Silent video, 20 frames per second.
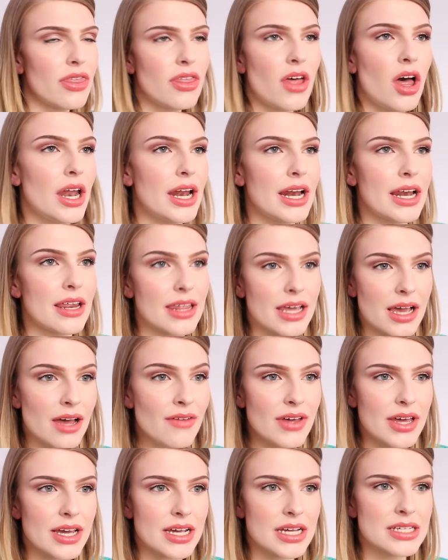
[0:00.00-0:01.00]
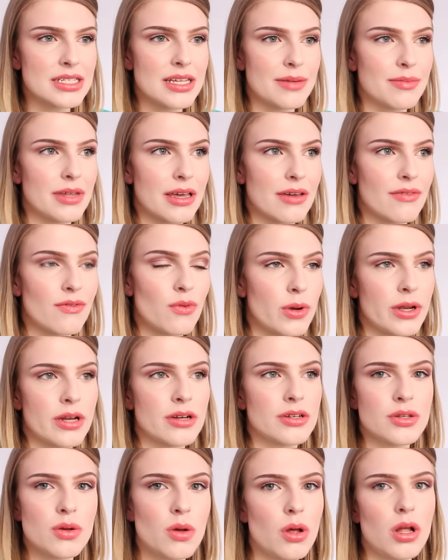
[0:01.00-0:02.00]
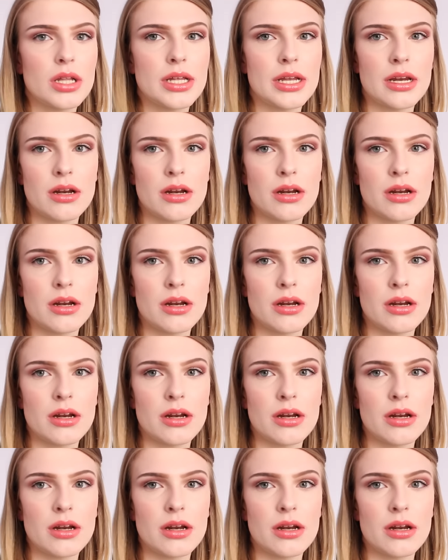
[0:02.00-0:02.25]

thought anything of it because I'm like four years old.